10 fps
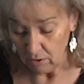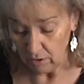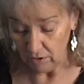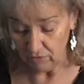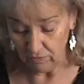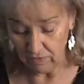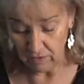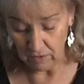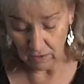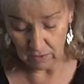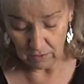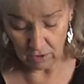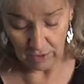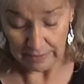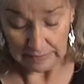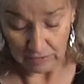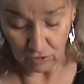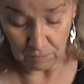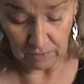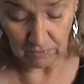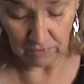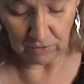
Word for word: each of the, uh, not each because I